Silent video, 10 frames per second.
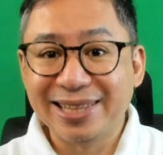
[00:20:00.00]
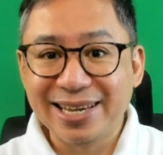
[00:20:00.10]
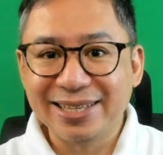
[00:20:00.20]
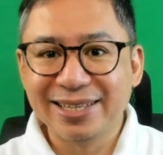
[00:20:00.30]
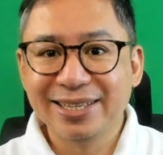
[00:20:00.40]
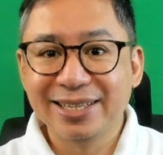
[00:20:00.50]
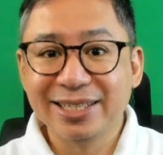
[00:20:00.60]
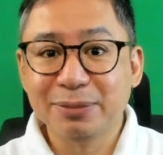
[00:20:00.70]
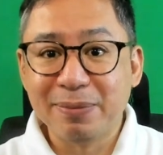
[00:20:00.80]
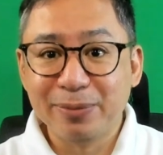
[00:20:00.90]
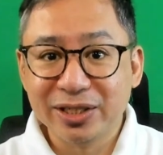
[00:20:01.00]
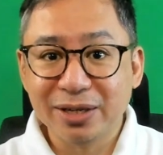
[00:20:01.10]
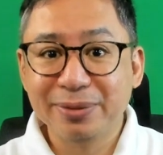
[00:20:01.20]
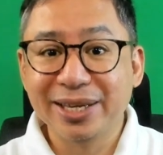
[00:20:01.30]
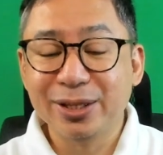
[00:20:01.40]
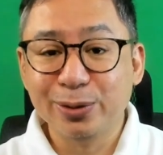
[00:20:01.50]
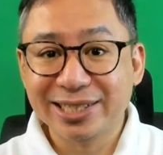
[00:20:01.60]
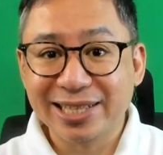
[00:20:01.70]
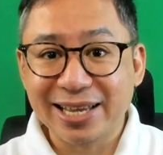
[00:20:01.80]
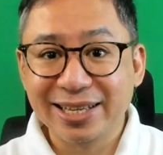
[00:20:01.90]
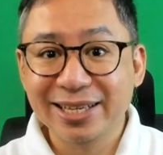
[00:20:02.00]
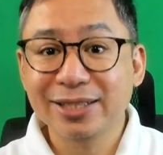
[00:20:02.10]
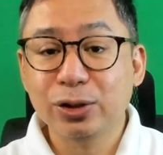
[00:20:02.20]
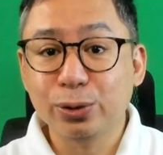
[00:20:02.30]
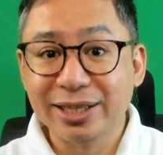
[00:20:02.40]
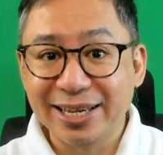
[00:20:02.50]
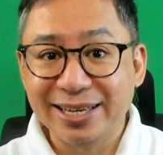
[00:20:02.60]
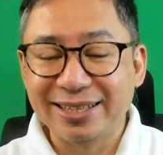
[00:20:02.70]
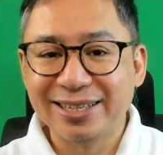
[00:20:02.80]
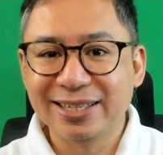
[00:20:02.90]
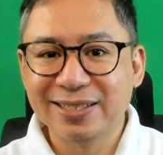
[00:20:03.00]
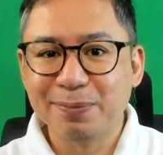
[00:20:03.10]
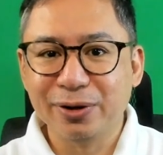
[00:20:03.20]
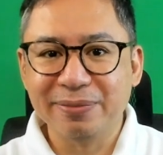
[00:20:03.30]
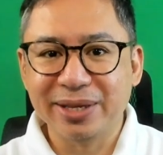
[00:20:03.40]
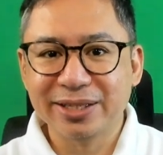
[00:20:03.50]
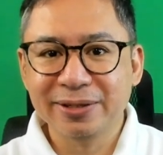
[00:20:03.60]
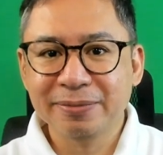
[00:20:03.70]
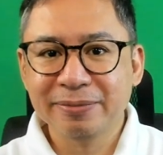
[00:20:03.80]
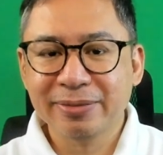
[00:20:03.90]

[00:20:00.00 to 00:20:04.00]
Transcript: maintain his membership in good standing to retain his employment.